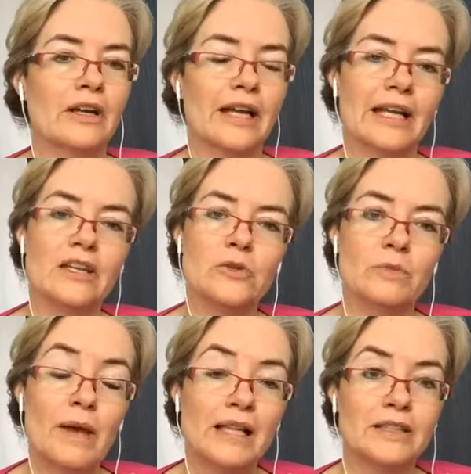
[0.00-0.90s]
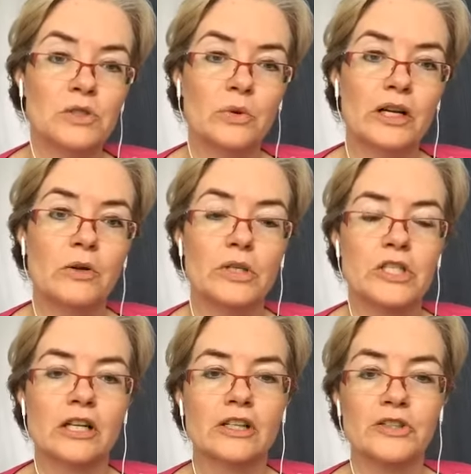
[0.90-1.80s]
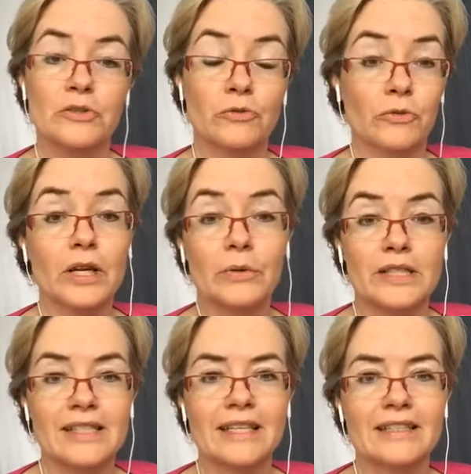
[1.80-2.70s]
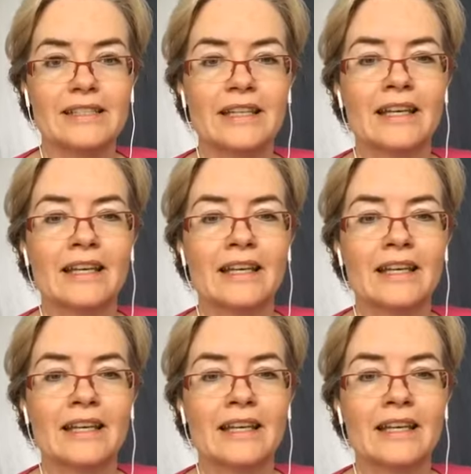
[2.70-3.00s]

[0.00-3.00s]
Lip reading: and I use balance work, which includes frequencies.